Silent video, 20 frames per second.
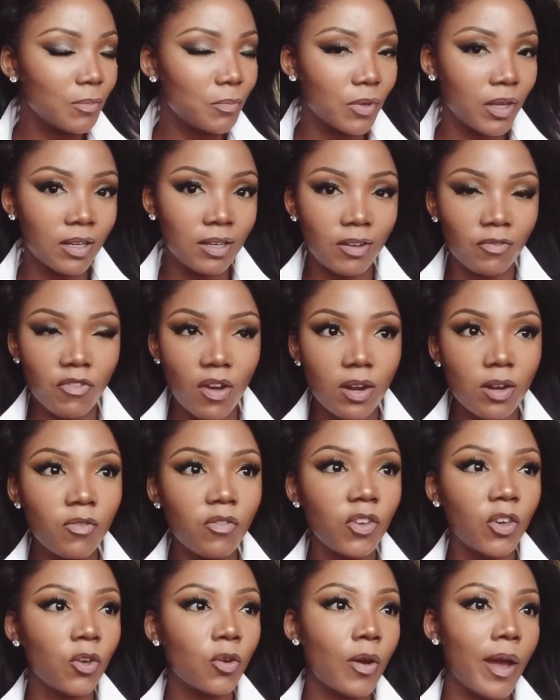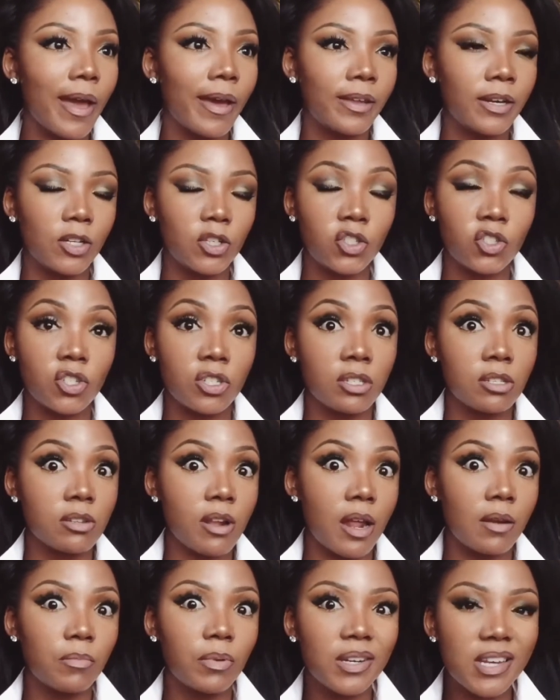in front of you and it's just
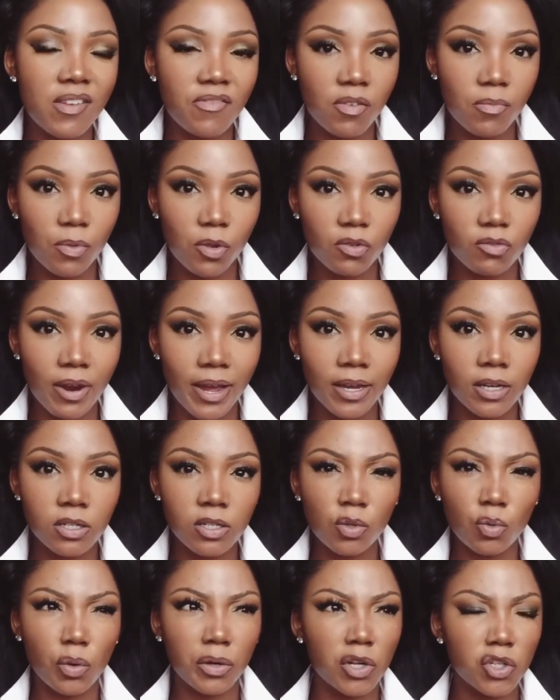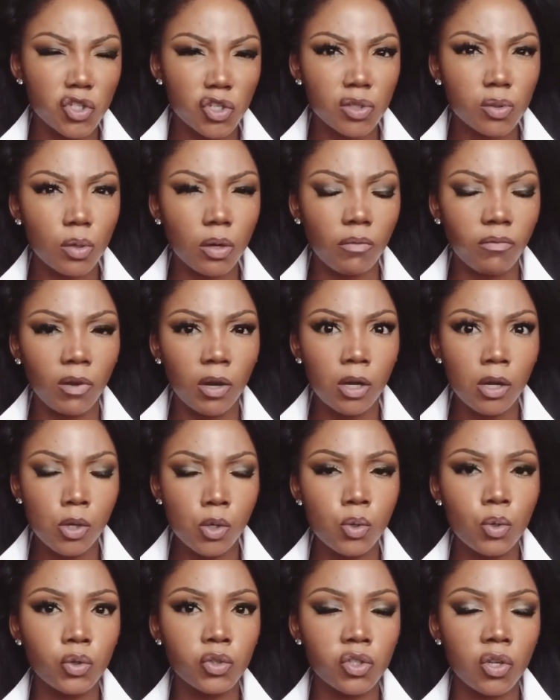unbelievable, right? You want to just sort of
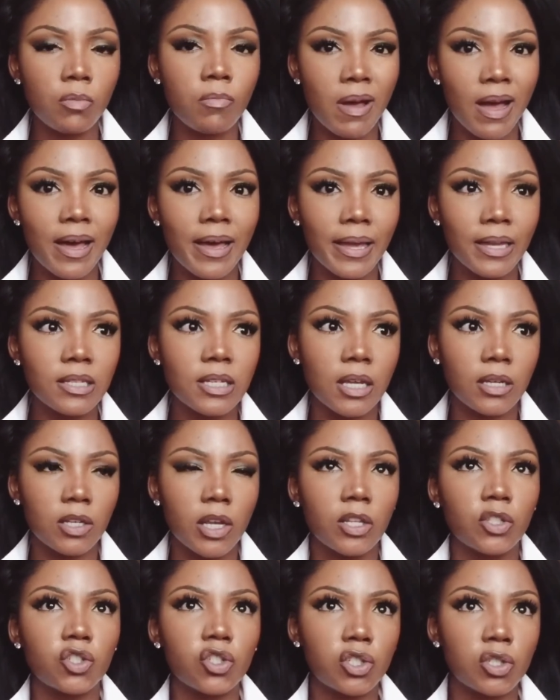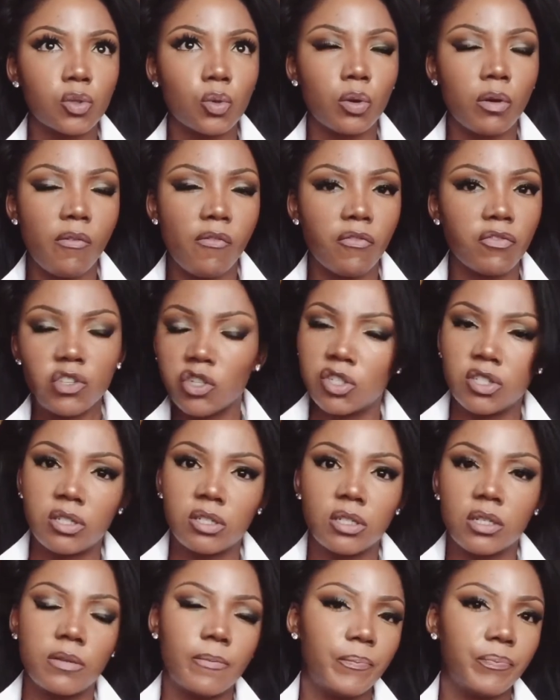lose your mind and just sort of
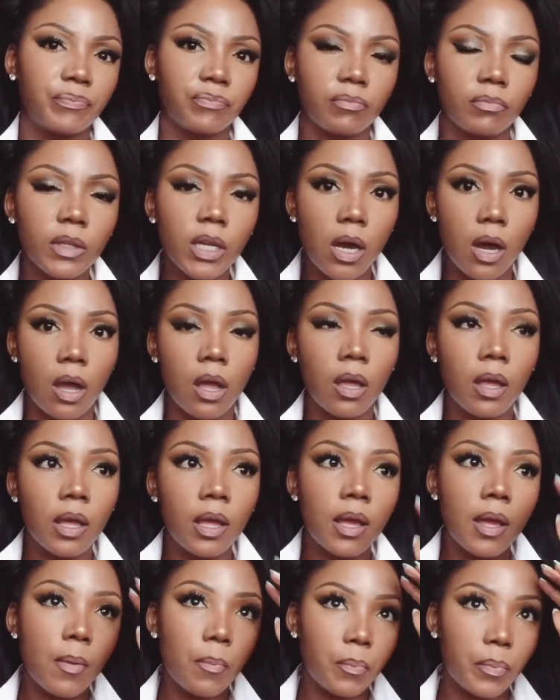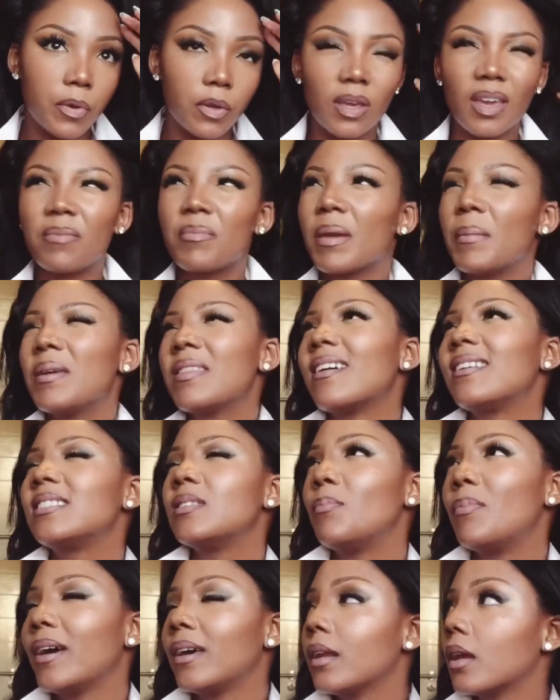just, okay, maybe that's
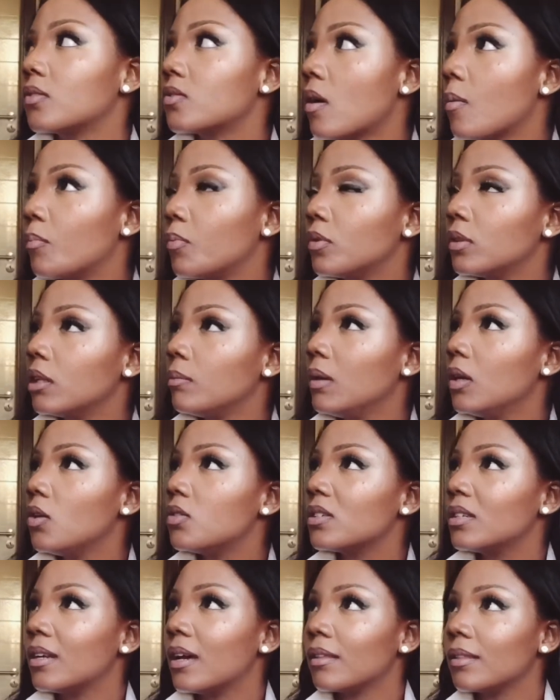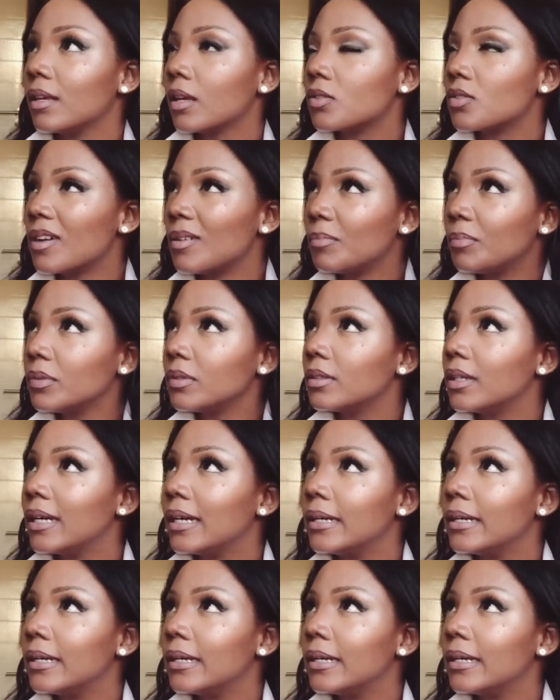a bad example. Let me use another example.